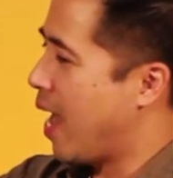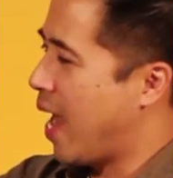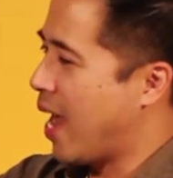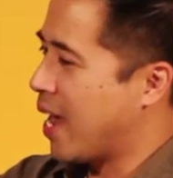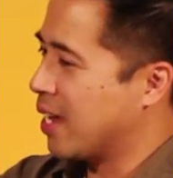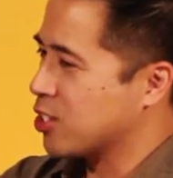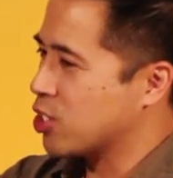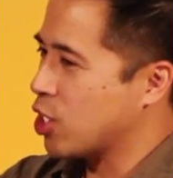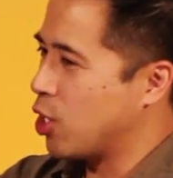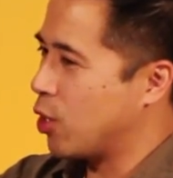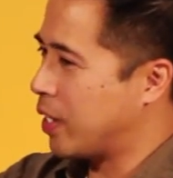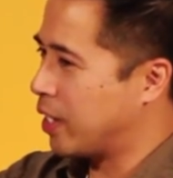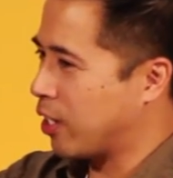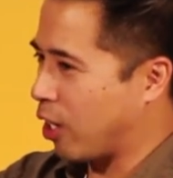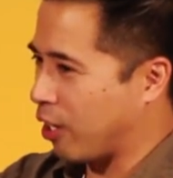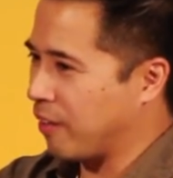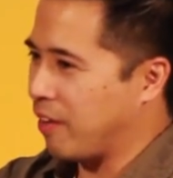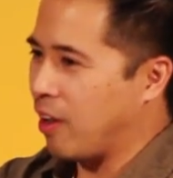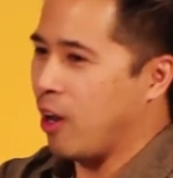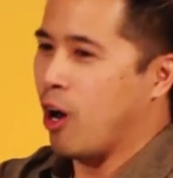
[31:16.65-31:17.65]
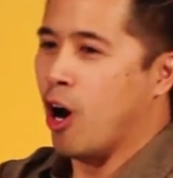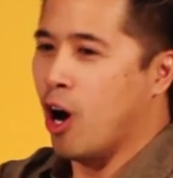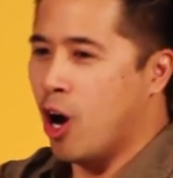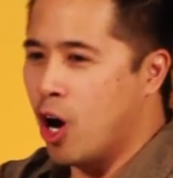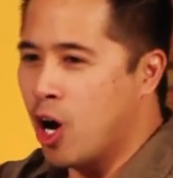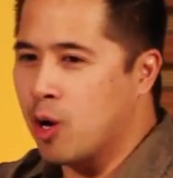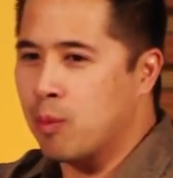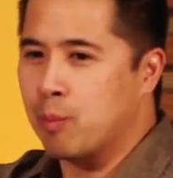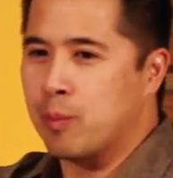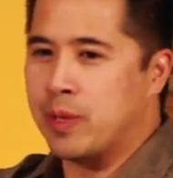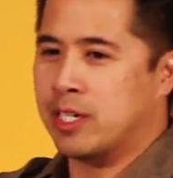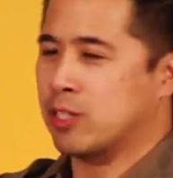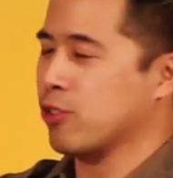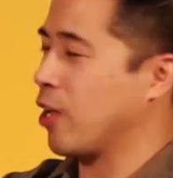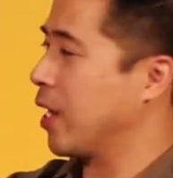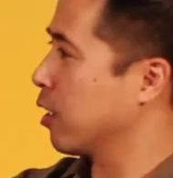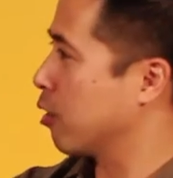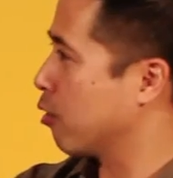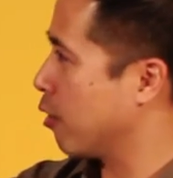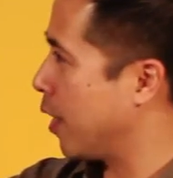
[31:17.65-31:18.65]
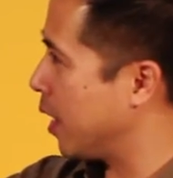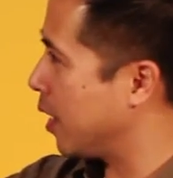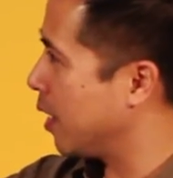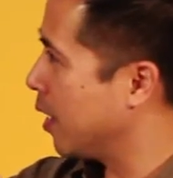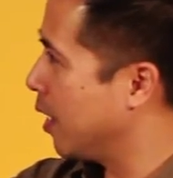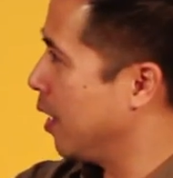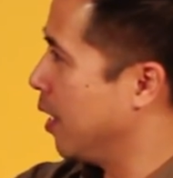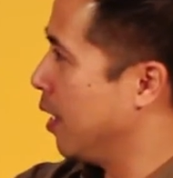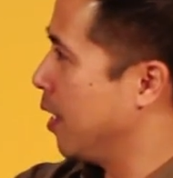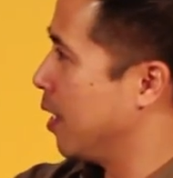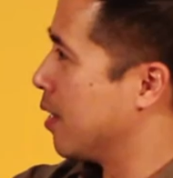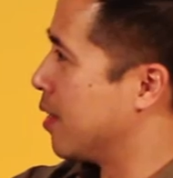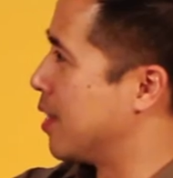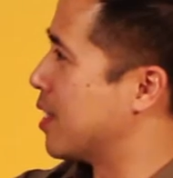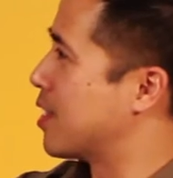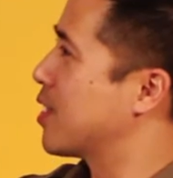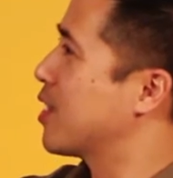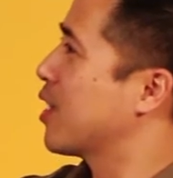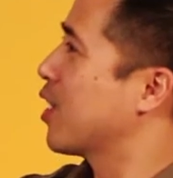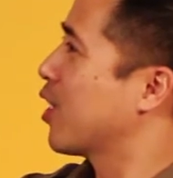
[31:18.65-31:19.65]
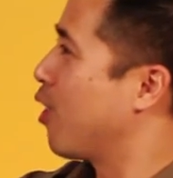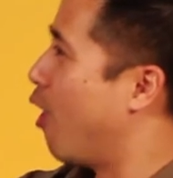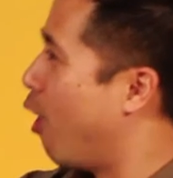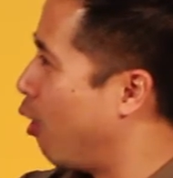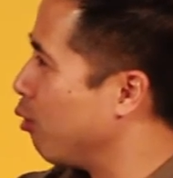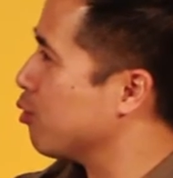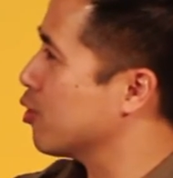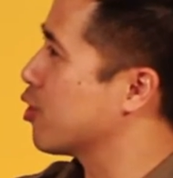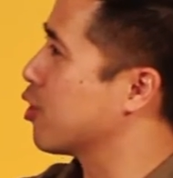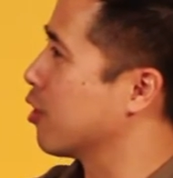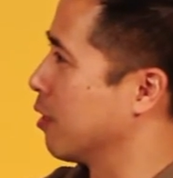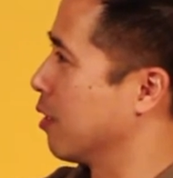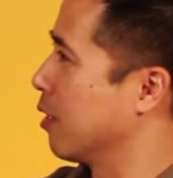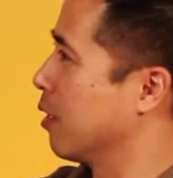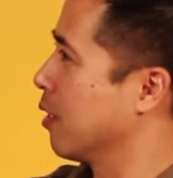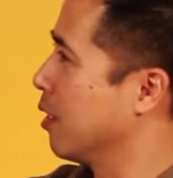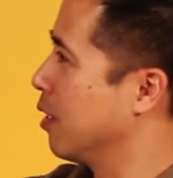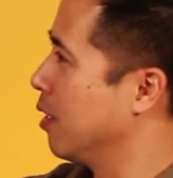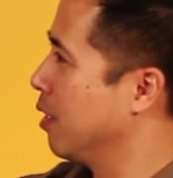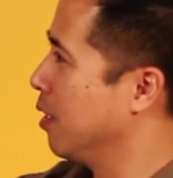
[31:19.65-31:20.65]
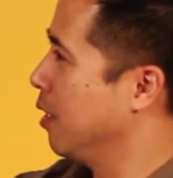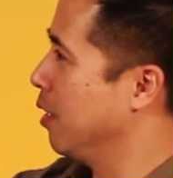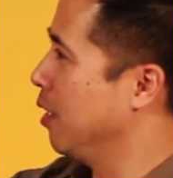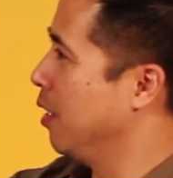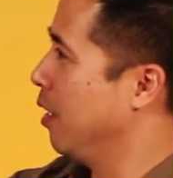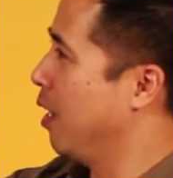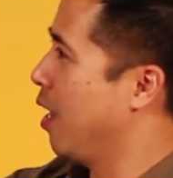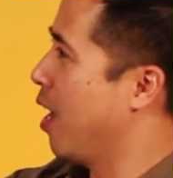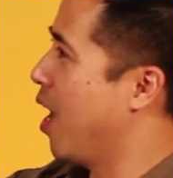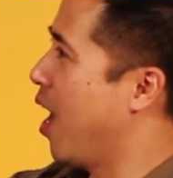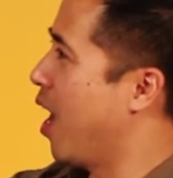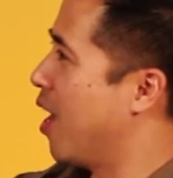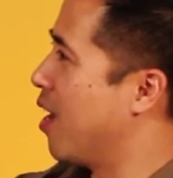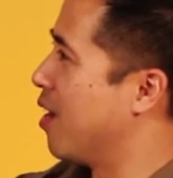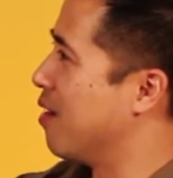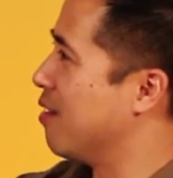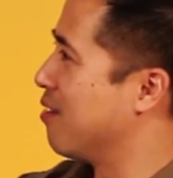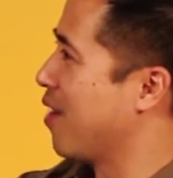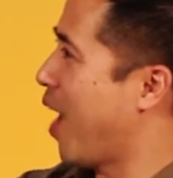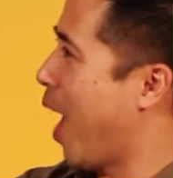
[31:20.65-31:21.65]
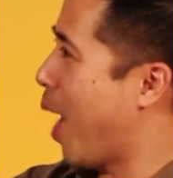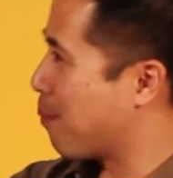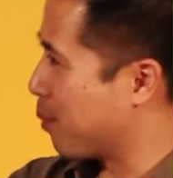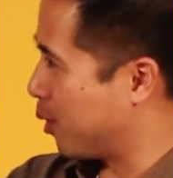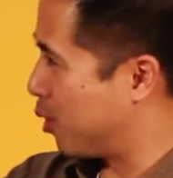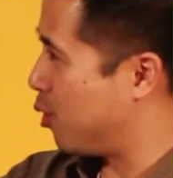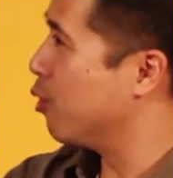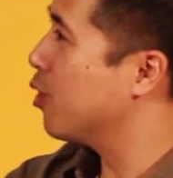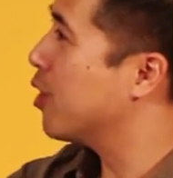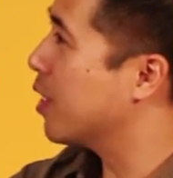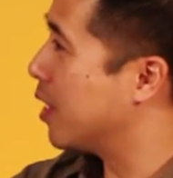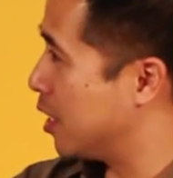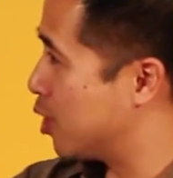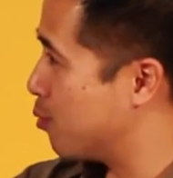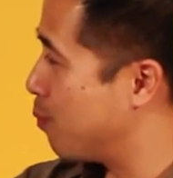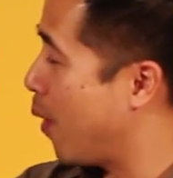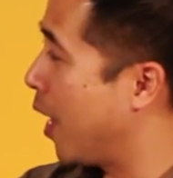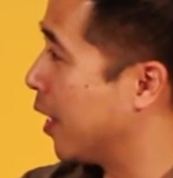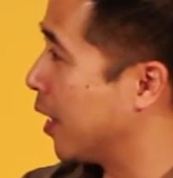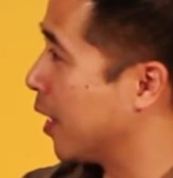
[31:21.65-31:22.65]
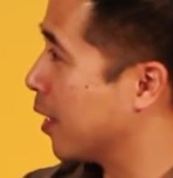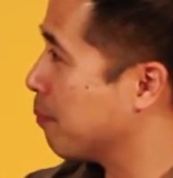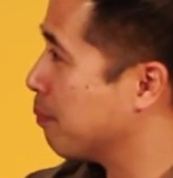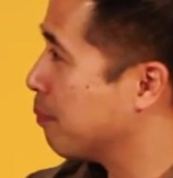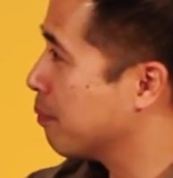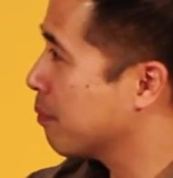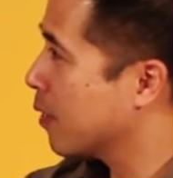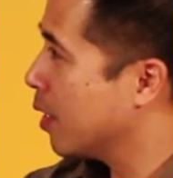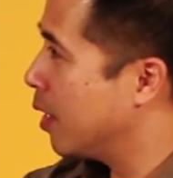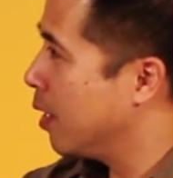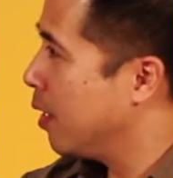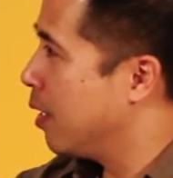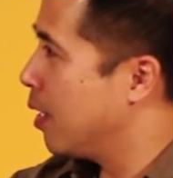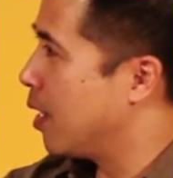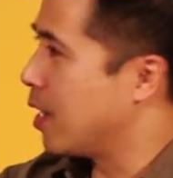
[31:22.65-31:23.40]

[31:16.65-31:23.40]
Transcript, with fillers: And so in our home, we try to create this culture of opportunity spotting. Yeah.